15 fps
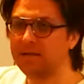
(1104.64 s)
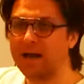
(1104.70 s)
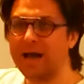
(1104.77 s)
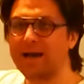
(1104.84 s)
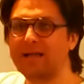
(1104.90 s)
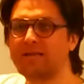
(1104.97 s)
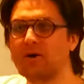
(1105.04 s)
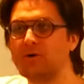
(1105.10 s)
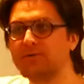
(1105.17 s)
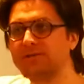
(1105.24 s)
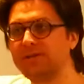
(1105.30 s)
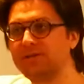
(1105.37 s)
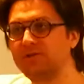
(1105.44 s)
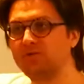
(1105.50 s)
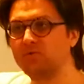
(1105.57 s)
all the
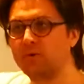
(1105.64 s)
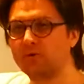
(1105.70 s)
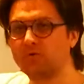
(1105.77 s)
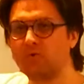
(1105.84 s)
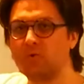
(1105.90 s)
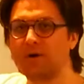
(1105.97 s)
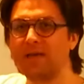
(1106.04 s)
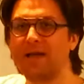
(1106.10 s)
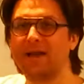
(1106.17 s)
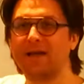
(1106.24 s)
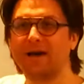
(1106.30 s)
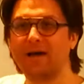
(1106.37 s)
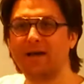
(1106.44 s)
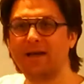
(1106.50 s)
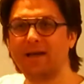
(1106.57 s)
branches that were
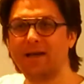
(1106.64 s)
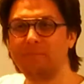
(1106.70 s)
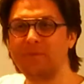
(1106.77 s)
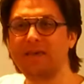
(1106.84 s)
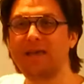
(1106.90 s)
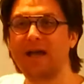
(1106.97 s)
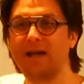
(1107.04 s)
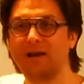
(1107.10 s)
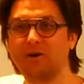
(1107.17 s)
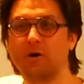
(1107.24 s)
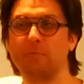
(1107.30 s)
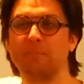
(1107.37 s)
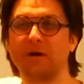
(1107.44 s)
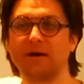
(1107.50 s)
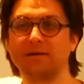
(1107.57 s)

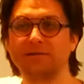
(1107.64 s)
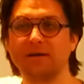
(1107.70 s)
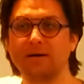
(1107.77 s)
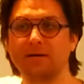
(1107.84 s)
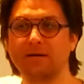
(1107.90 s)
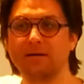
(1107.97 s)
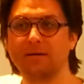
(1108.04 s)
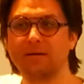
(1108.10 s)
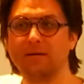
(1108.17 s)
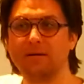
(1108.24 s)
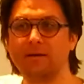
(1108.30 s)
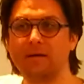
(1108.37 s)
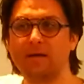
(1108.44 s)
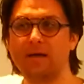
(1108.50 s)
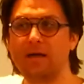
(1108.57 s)
flexible
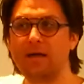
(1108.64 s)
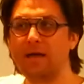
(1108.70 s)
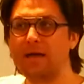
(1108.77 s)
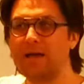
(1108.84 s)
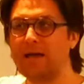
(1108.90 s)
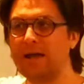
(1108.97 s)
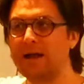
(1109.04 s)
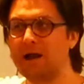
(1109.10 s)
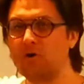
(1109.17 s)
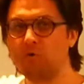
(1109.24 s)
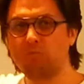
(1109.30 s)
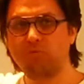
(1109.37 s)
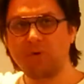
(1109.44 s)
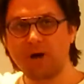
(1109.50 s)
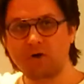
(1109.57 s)
and green. It
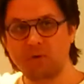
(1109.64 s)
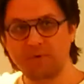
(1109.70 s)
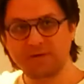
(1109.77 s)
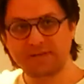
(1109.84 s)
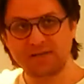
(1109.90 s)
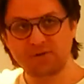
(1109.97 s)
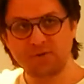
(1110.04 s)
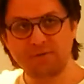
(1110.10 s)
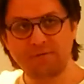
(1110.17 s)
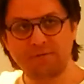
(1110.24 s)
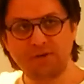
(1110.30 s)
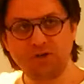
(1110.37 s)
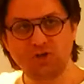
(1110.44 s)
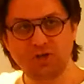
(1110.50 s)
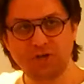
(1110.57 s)
begins to
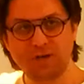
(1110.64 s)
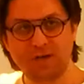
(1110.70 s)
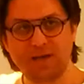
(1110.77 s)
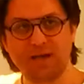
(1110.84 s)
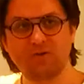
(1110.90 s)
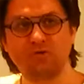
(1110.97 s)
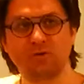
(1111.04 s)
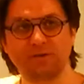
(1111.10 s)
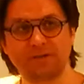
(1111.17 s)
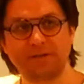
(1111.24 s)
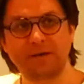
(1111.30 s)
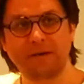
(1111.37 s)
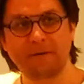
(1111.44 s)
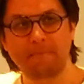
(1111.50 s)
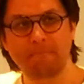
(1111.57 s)
become
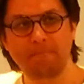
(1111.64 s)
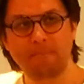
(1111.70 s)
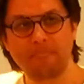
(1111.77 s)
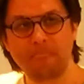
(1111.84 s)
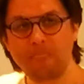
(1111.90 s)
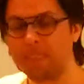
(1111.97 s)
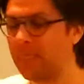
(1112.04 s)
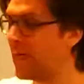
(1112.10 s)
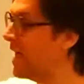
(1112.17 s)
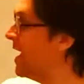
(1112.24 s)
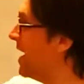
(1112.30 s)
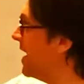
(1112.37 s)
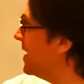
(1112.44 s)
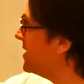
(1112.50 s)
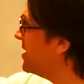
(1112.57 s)
harder, and it's a
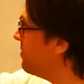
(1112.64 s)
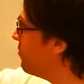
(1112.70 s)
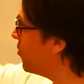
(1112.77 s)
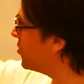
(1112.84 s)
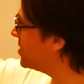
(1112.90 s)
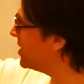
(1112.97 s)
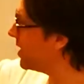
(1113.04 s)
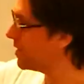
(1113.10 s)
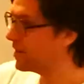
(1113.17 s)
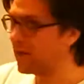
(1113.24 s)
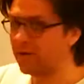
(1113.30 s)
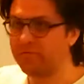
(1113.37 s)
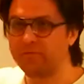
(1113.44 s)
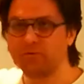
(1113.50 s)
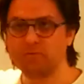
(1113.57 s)
transition between
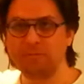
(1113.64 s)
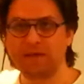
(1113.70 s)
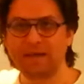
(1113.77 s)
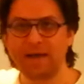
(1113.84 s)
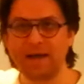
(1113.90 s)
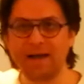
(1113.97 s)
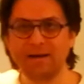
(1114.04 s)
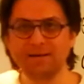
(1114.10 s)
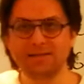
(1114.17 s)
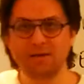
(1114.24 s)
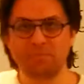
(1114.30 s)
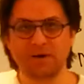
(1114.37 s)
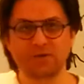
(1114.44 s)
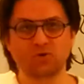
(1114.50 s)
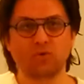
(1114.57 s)
Uriel and Michael,
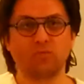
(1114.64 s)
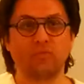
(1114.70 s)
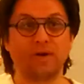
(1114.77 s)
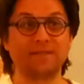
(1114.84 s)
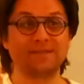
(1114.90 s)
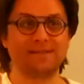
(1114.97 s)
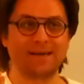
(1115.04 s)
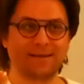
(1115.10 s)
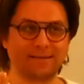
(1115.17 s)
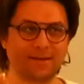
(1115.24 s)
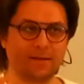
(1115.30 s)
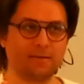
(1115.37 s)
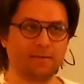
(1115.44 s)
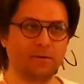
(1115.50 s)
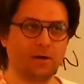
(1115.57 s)
and
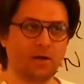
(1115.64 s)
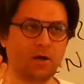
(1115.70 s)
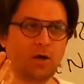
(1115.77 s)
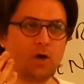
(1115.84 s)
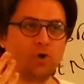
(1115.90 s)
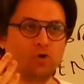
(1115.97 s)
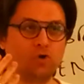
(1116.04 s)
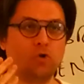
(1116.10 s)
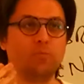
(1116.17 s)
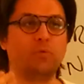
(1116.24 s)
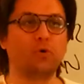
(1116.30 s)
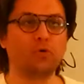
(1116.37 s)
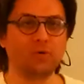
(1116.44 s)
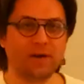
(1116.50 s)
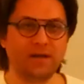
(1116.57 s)
the wood becomes to
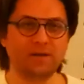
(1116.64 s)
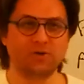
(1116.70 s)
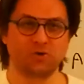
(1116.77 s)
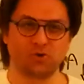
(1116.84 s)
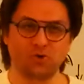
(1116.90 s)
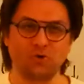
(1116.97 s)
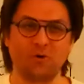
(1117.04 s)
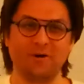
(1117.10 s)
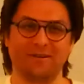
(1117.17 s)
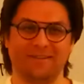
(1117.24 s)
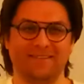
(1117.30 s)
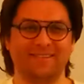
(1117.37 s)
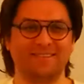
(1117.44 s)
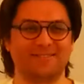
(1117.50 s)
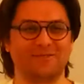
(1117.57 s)
be more
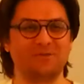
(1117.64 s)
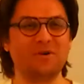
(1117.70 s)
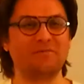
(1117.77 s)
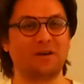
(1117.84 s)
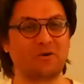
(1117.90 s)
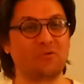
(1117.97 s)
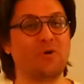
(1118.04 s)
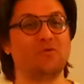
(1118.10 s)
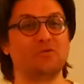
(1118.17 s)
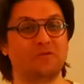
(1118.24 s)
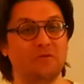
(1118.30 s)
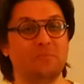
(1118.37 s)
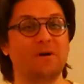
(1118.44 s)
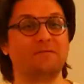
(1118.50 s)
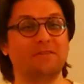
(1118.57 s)

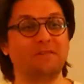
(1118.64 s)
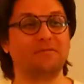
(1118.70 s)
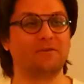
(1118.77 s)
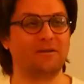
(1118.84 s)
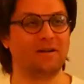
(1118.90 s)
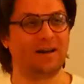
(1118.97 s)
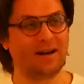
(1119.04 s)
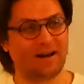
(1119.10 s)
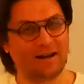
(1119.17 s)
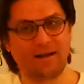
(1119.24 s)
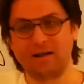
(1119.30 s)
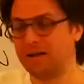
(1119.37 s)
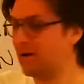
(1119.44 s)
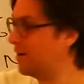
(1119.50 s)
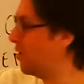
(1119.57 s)
thick and more
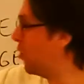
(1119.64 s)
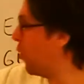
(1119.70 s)
hard.